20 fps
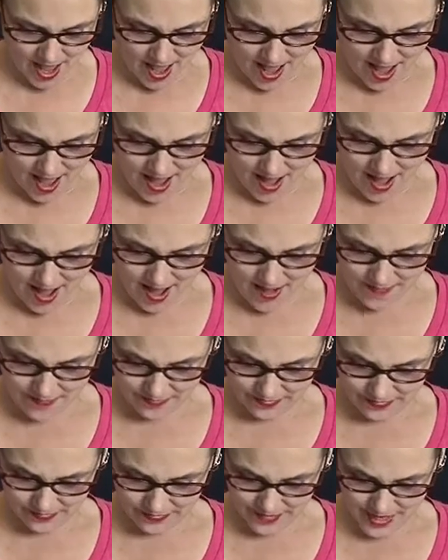
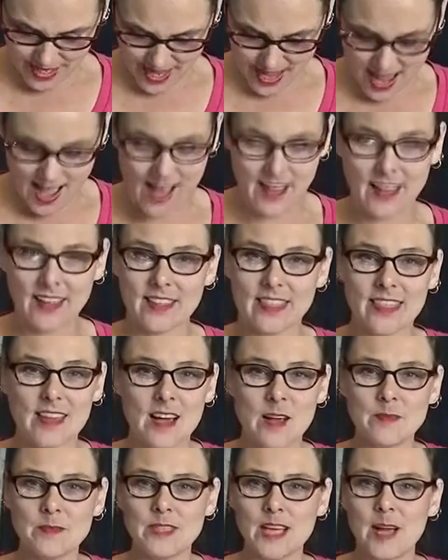Yeah, a
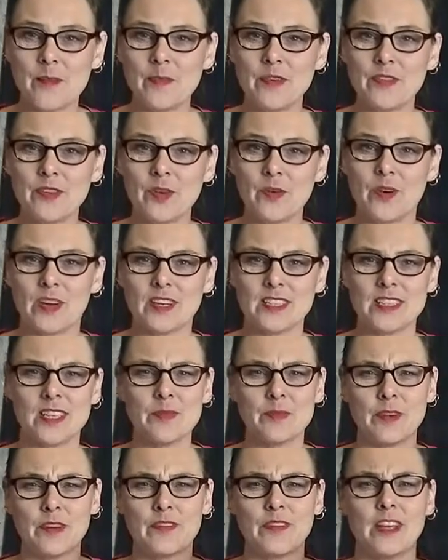thumbs up if you want to
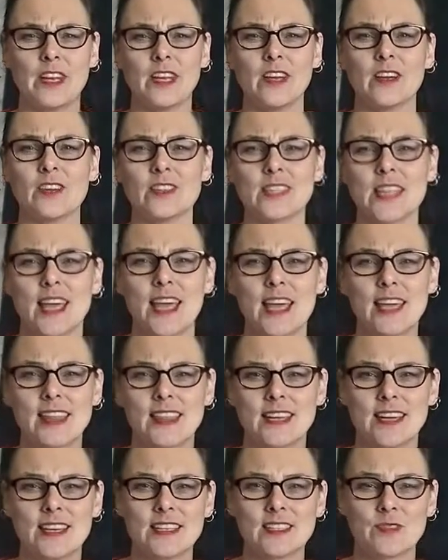see more videos like
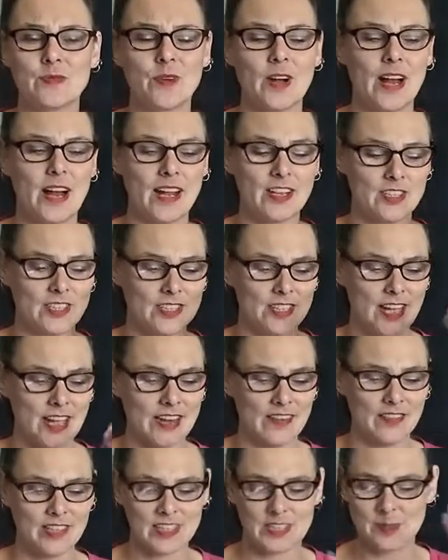this where I just
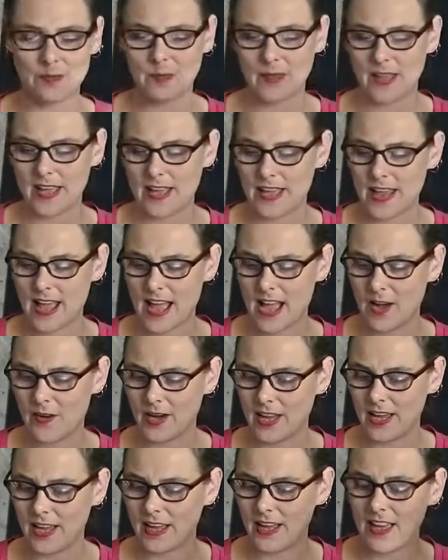kind of explain how
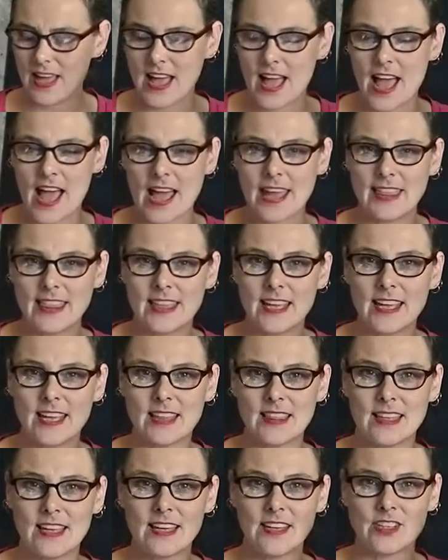I think
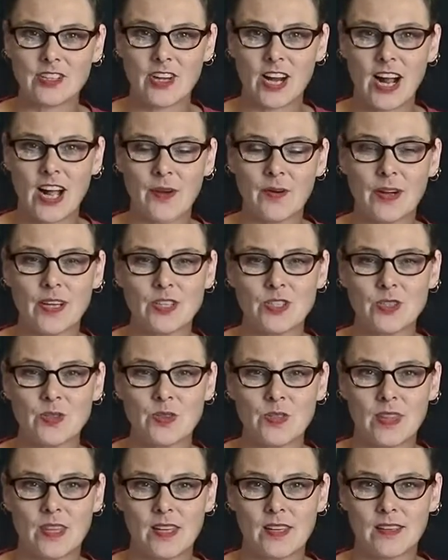things or how I do
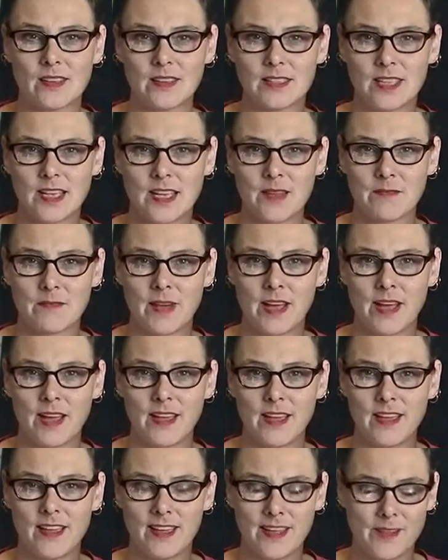things in
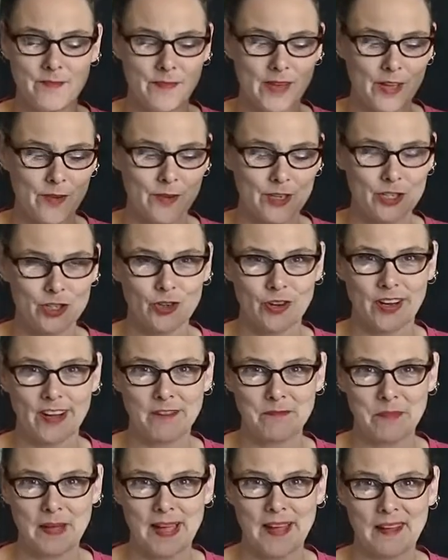my
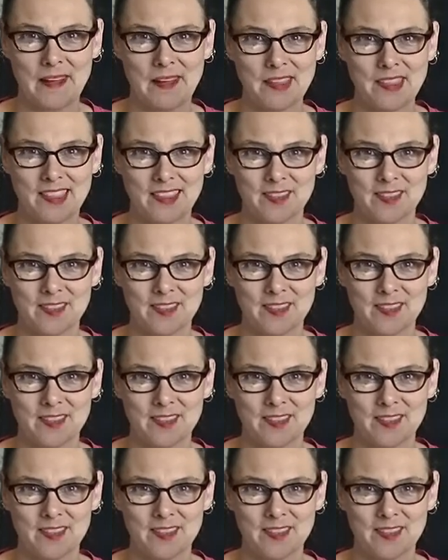witchcraft path.